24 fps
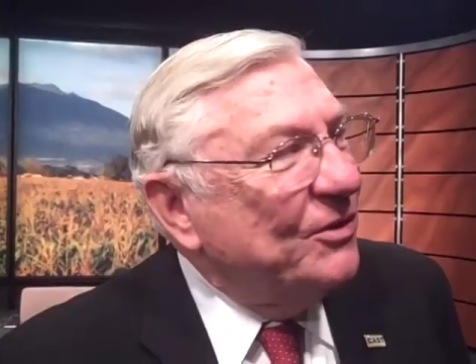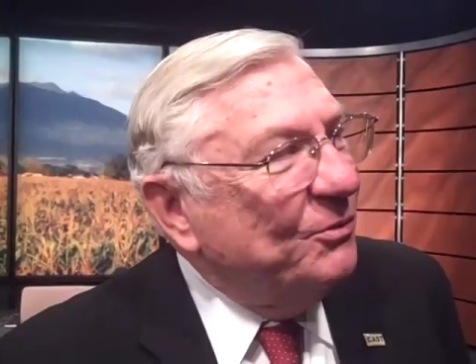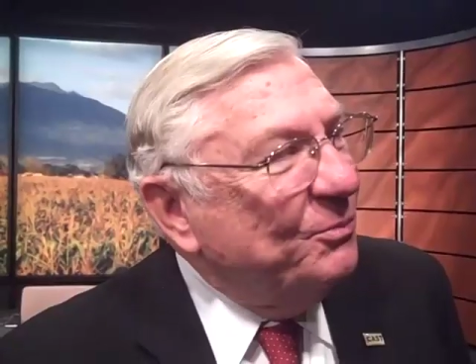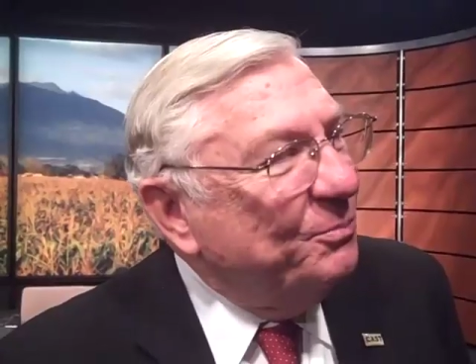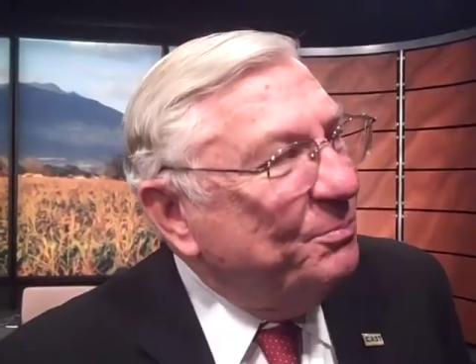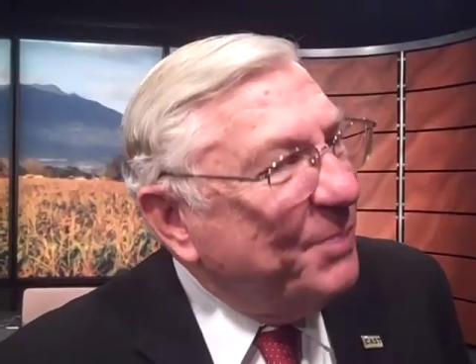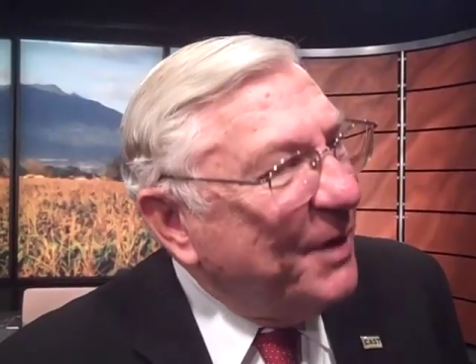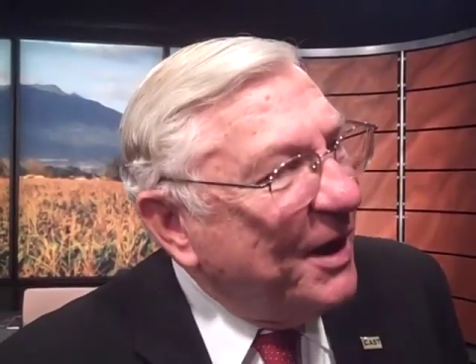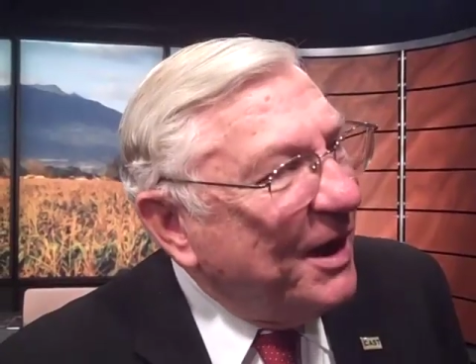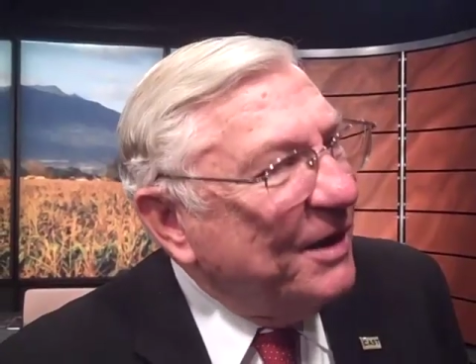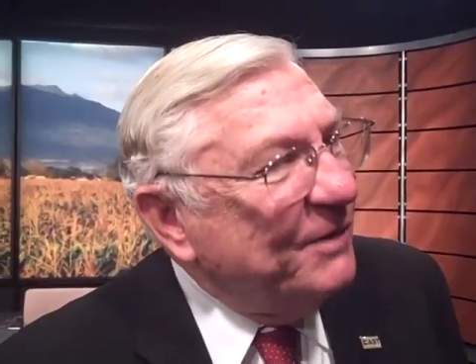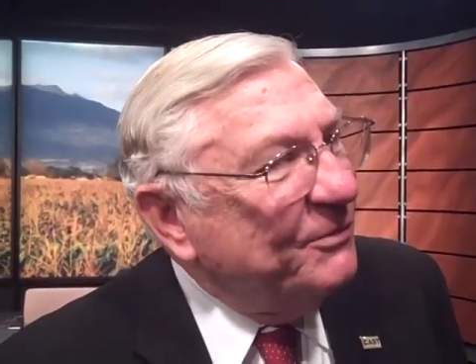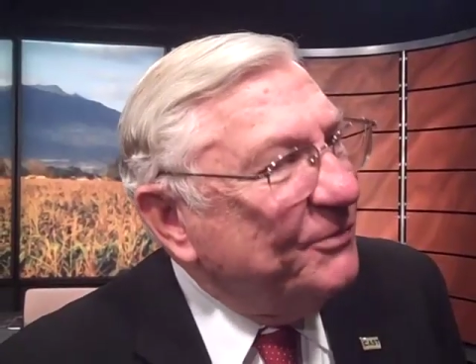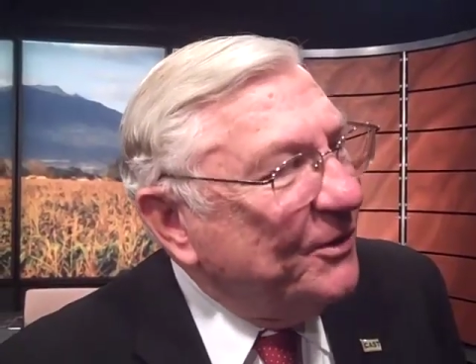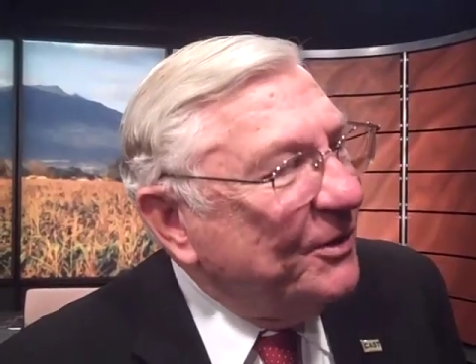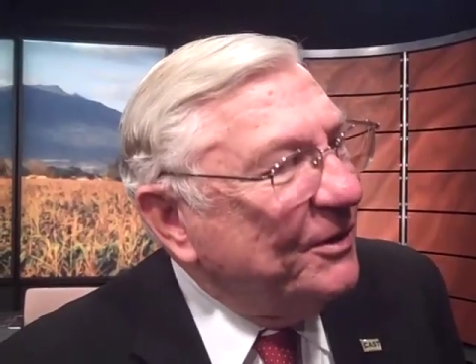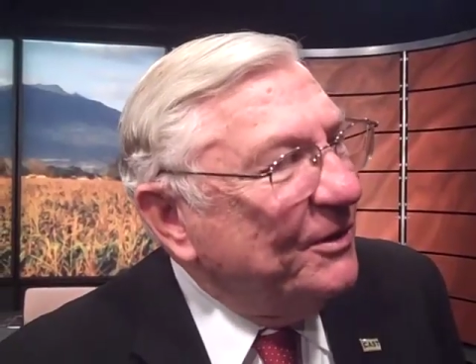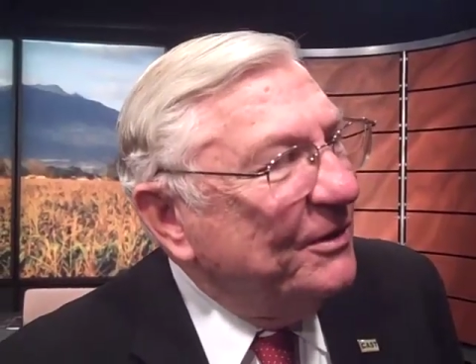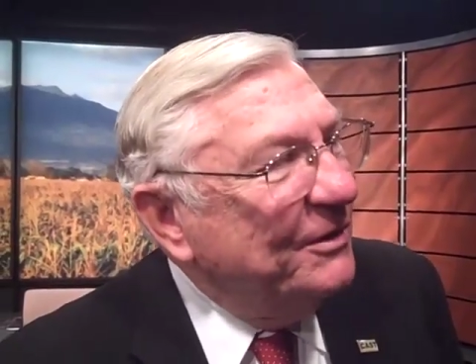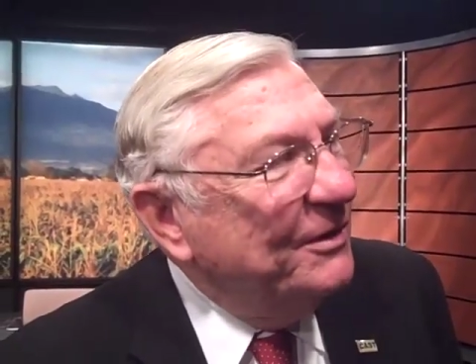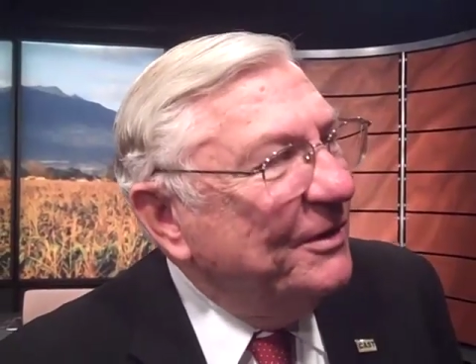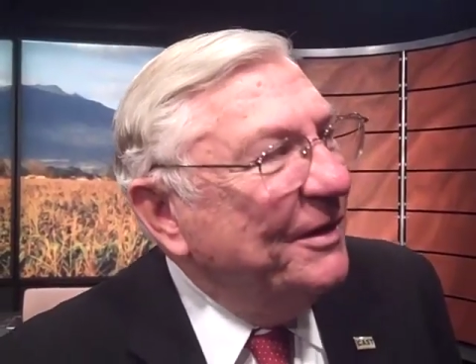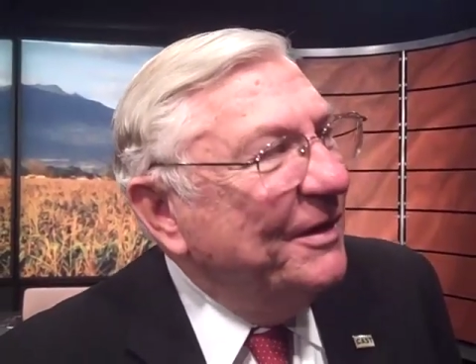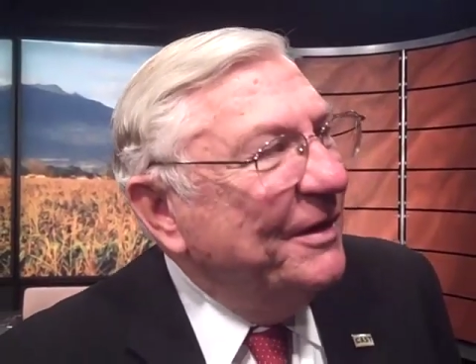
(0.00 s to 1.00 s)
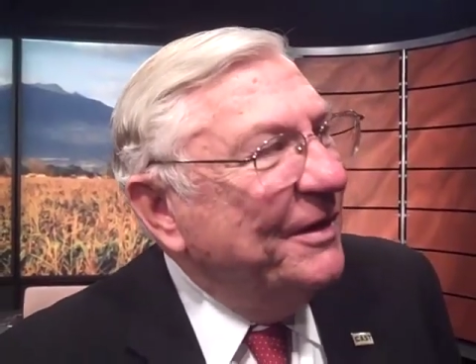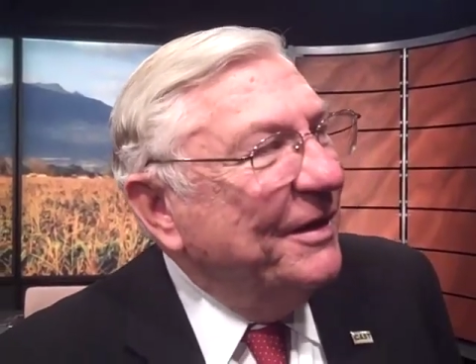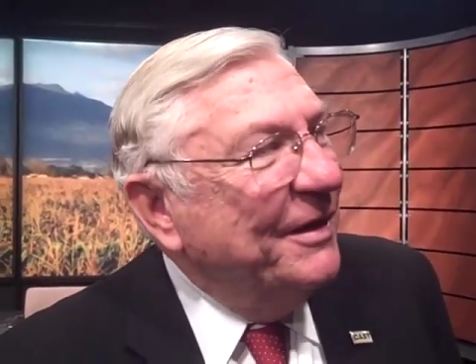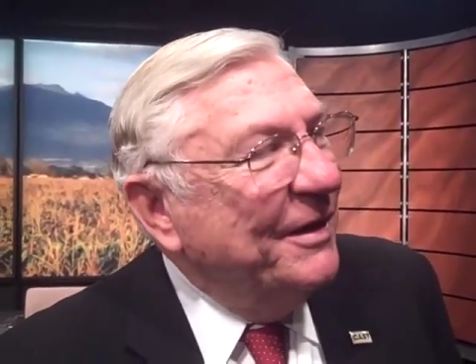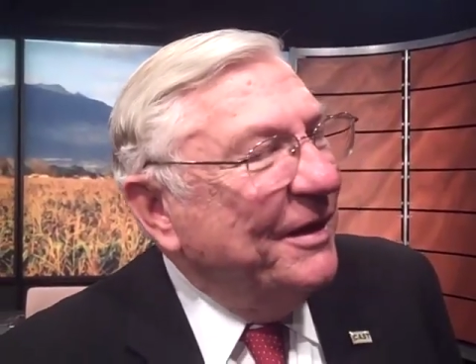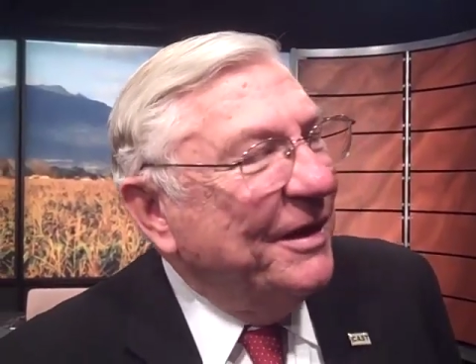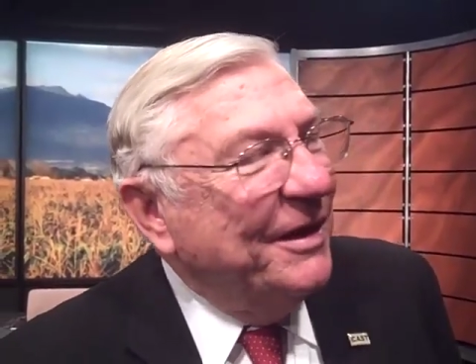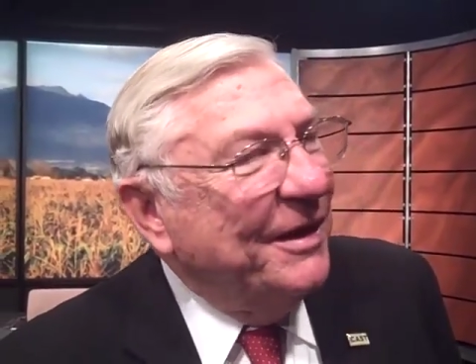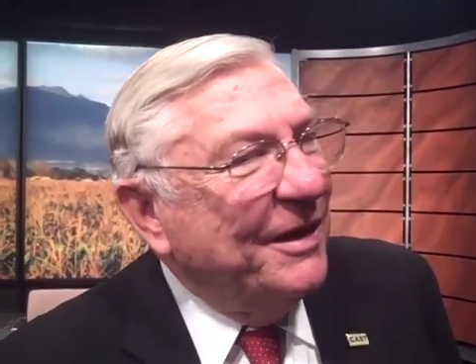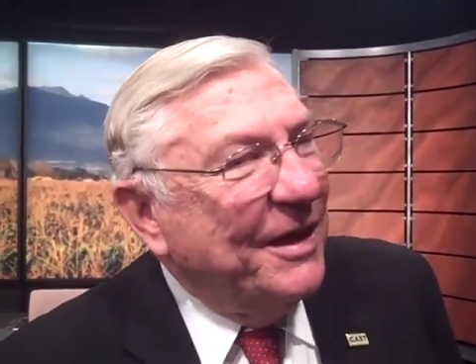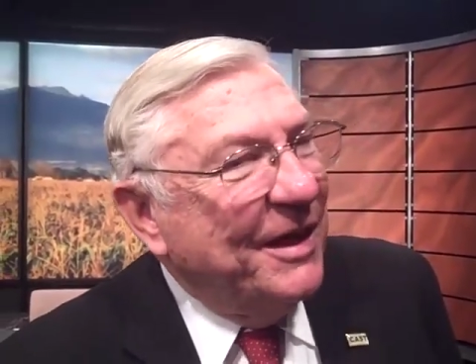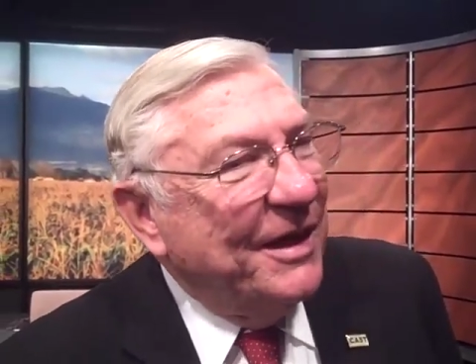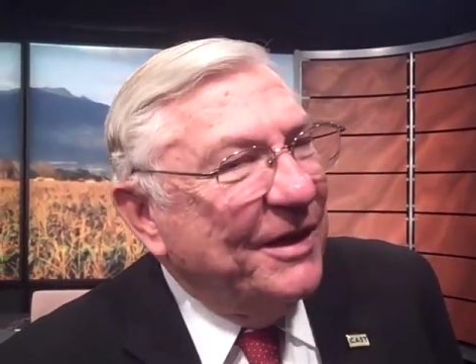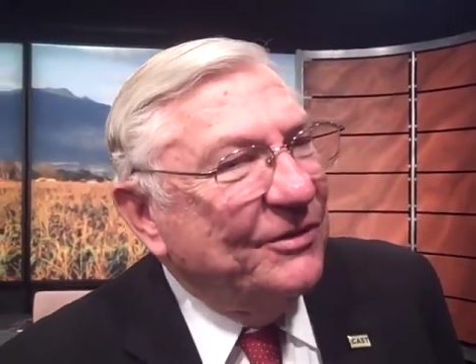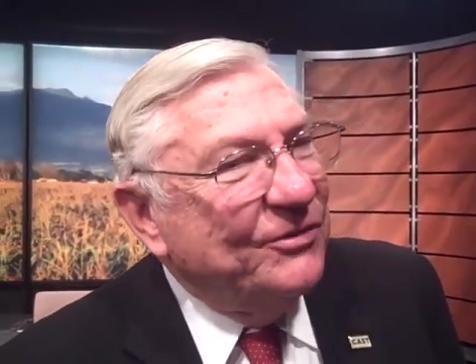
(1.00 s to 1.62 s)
so powerful and has